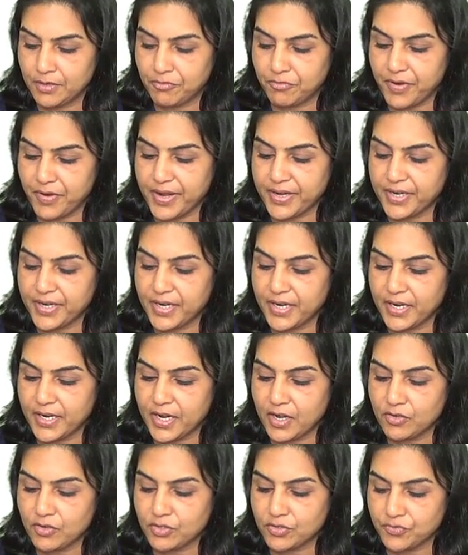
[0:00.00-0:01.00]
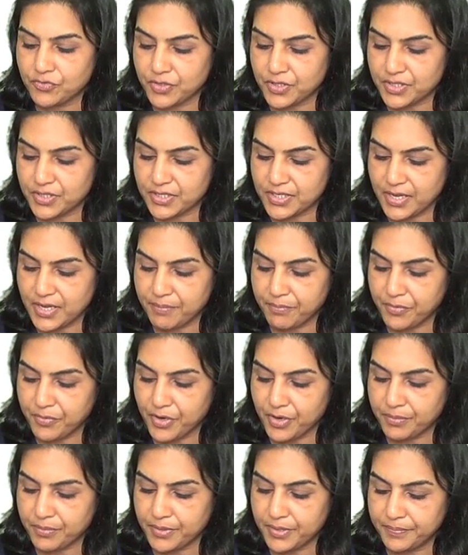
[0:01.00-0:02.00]
Final accounts for the same
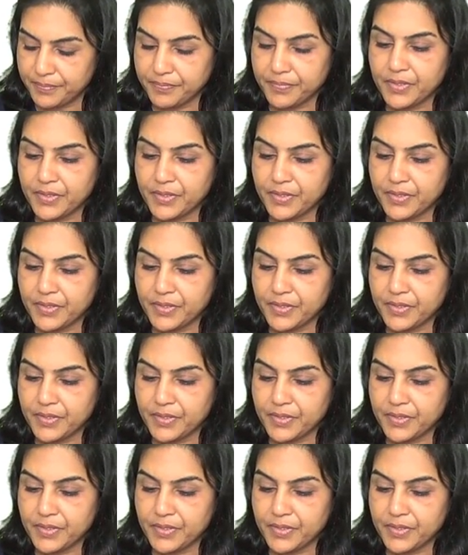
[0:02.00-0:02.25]
problem.